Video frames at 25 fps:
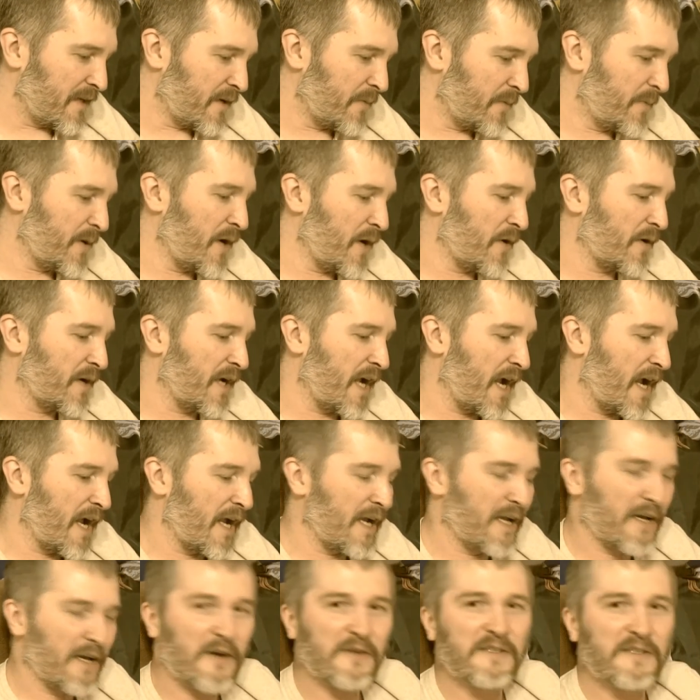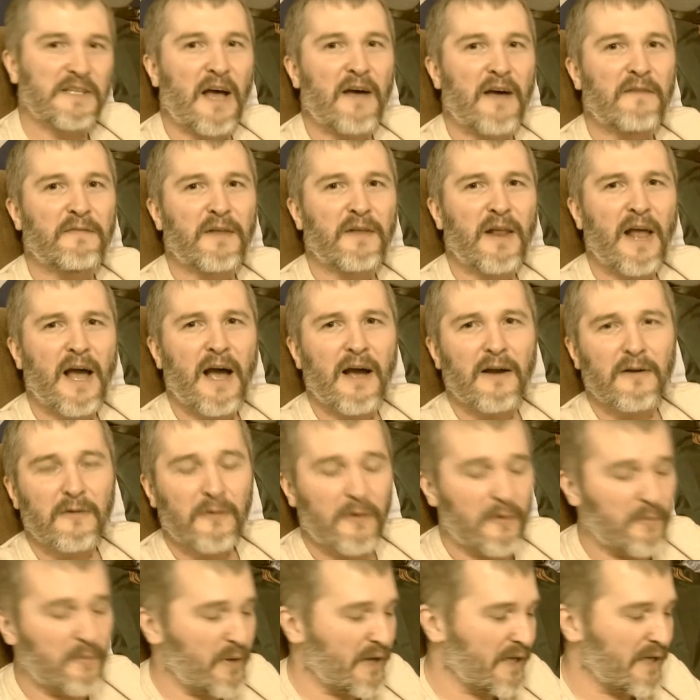he'll be okay, you know, tough it out,
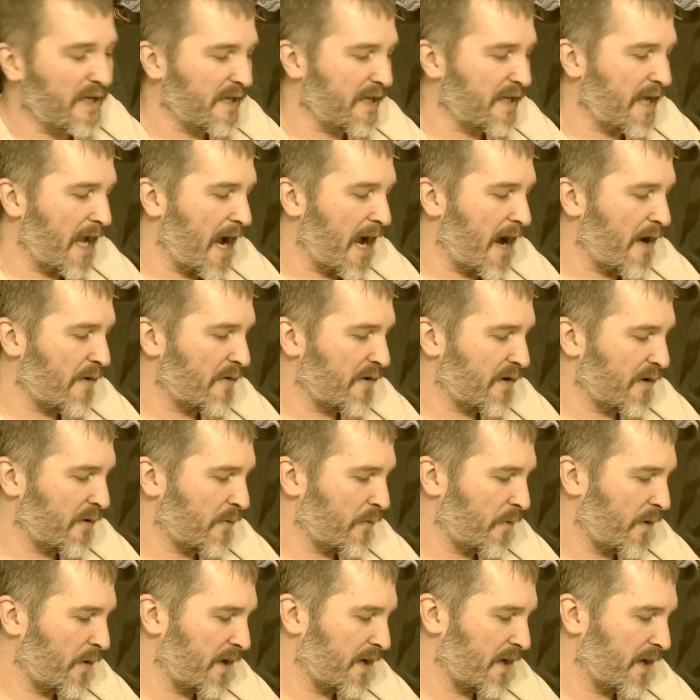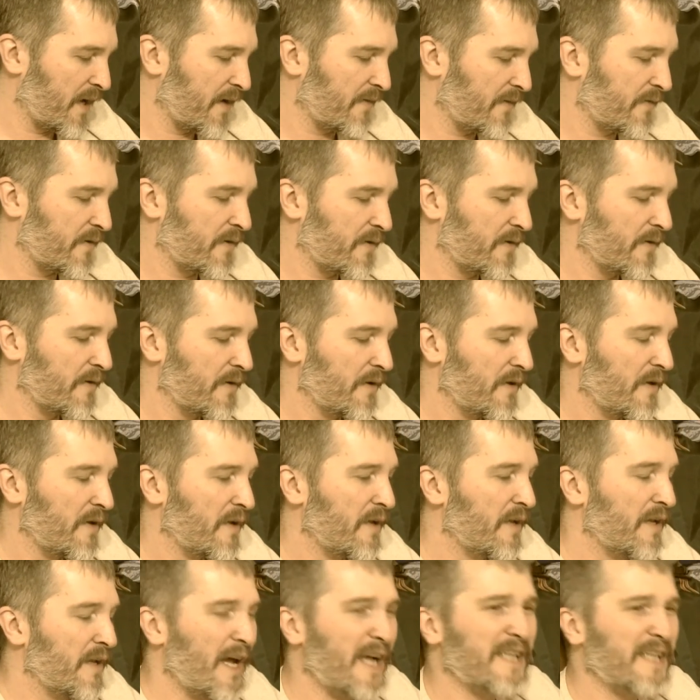quit being a coward or whatever.
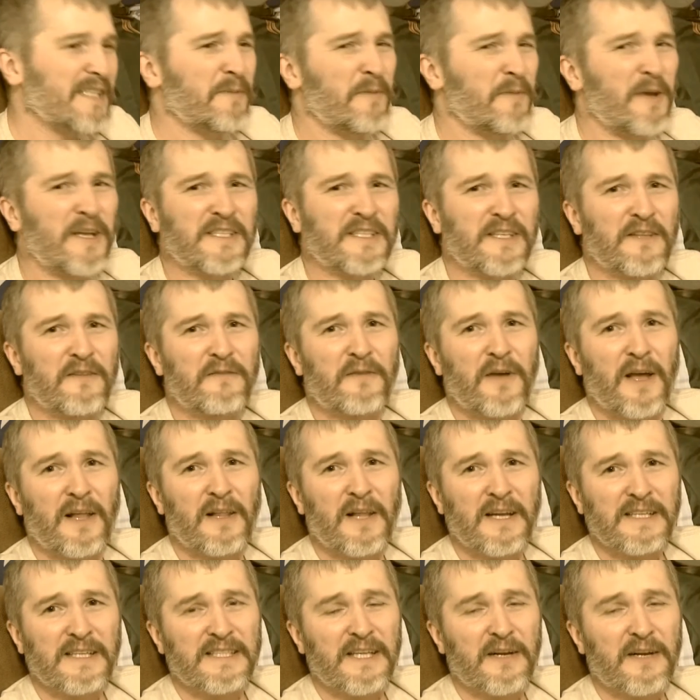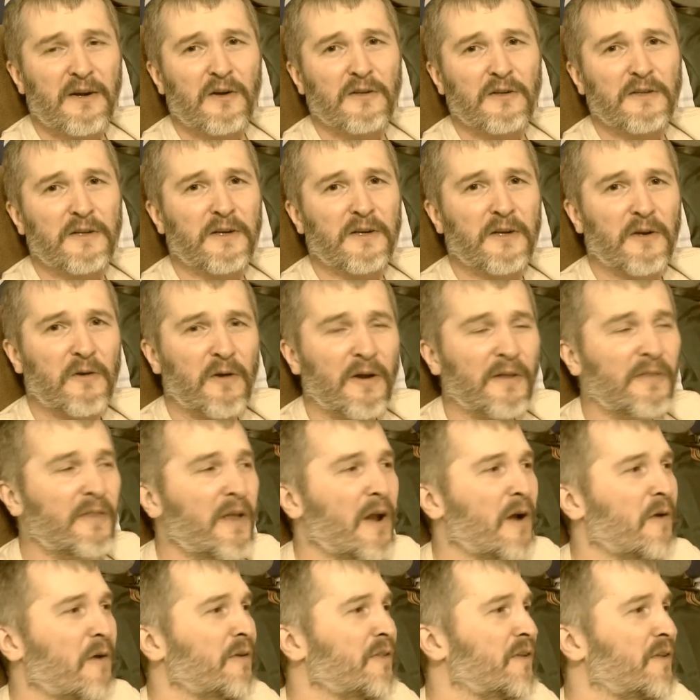Not to mention the fact, like I said earlier, you're in
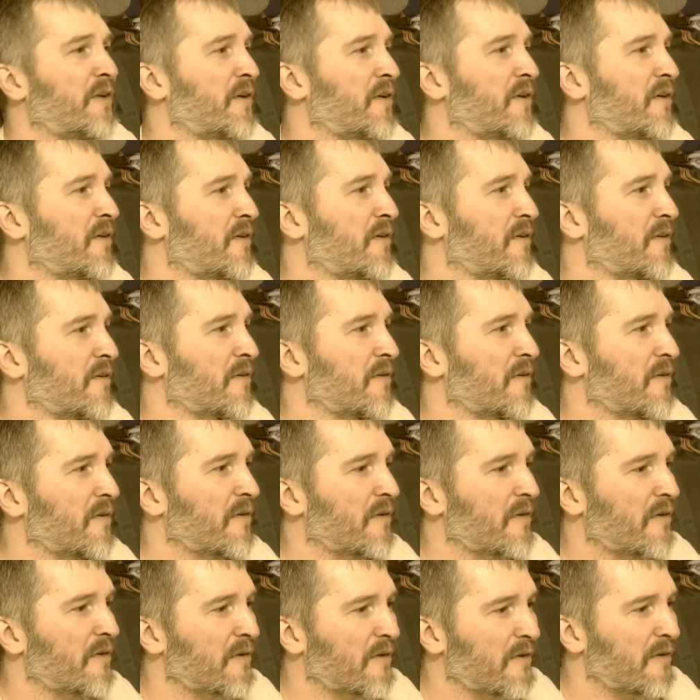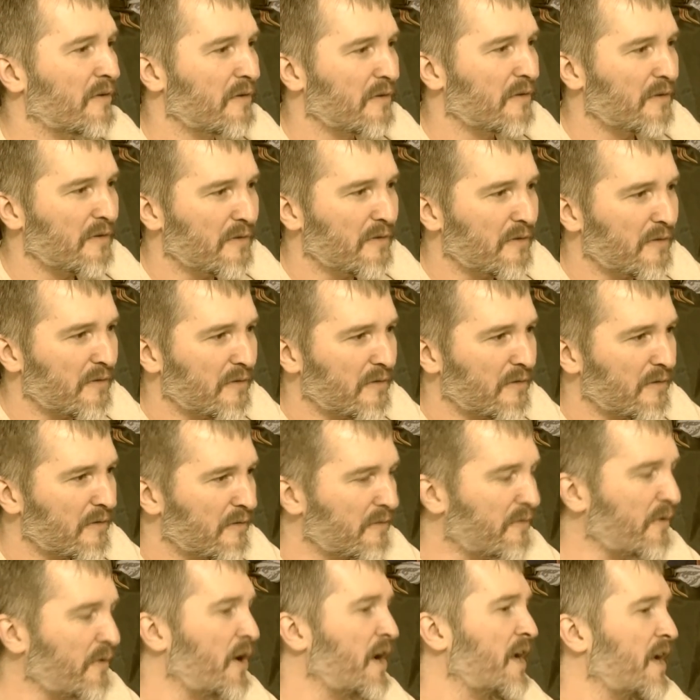there with your
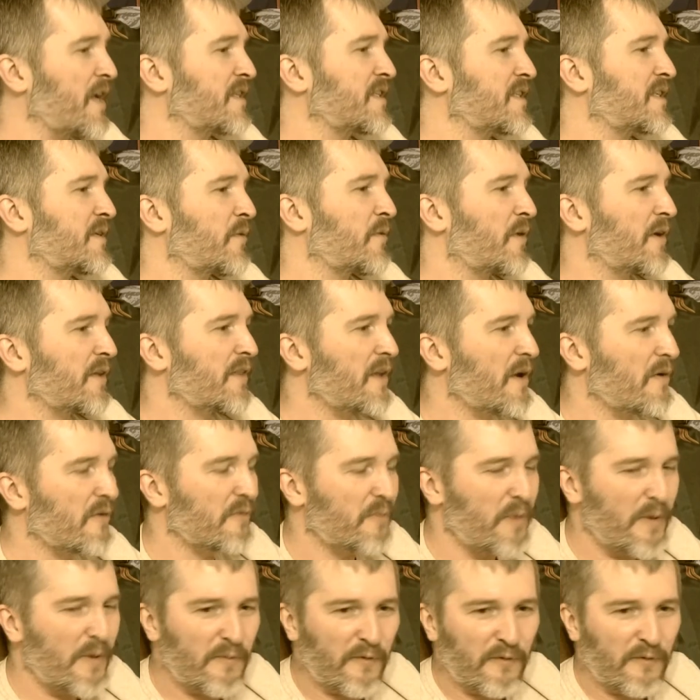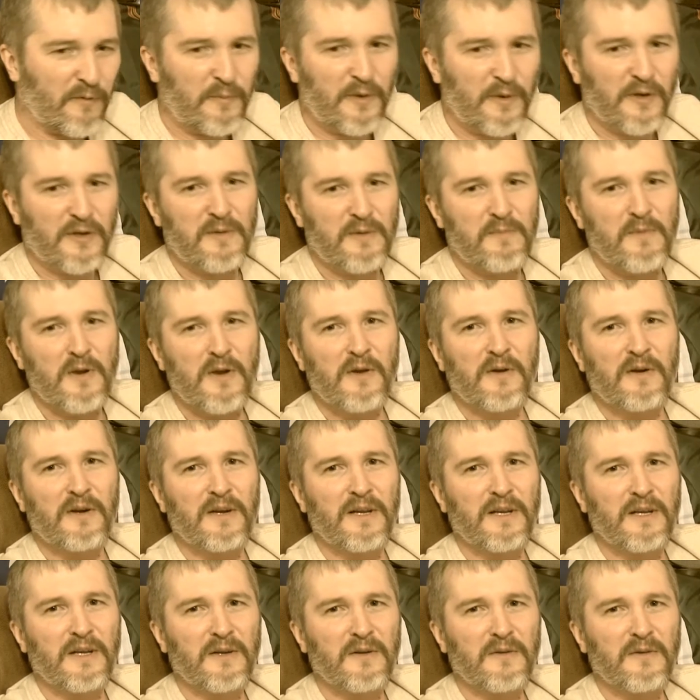friends, you were in there with people from your
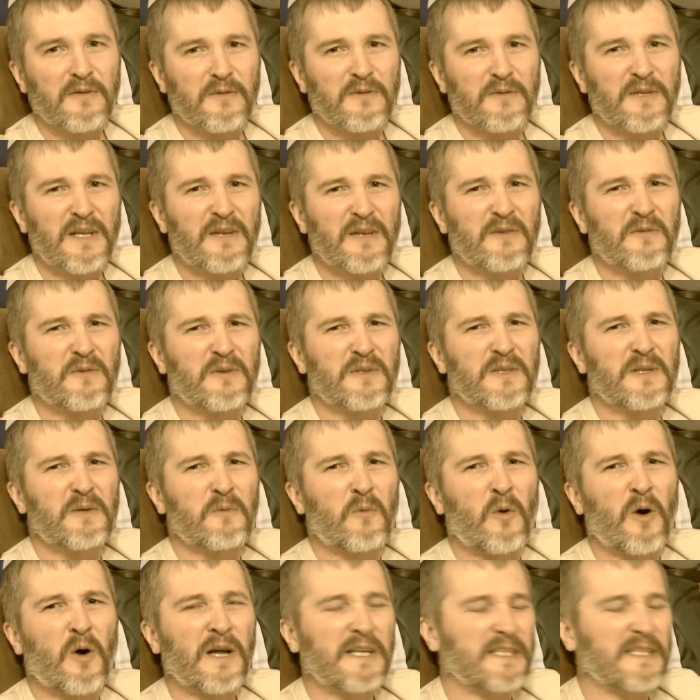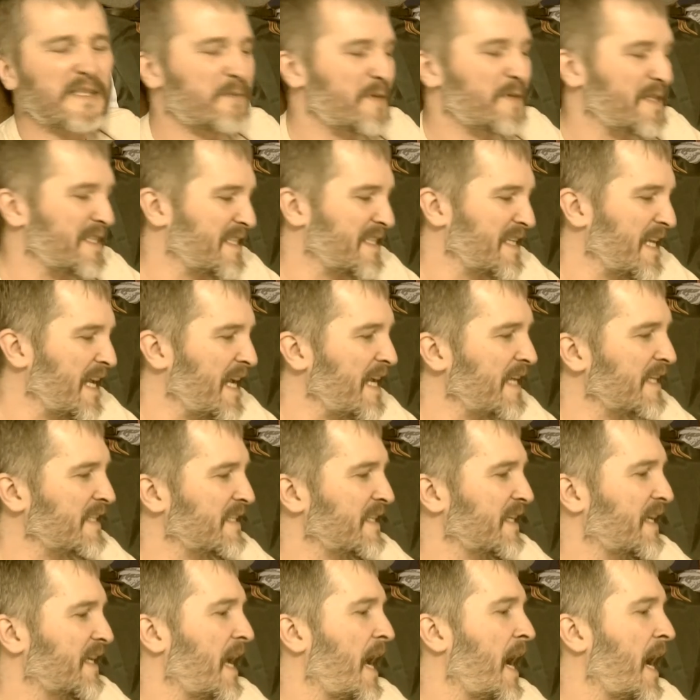community, you didn't really want to be seen
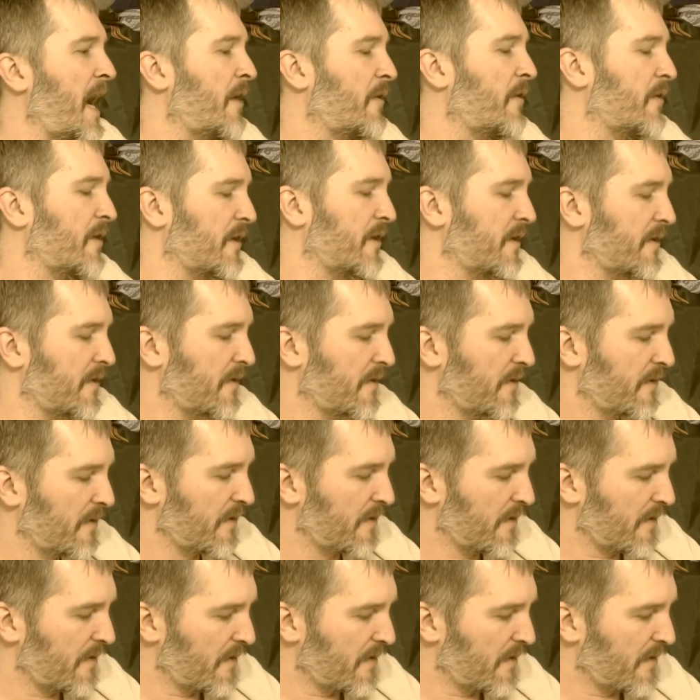as a coward.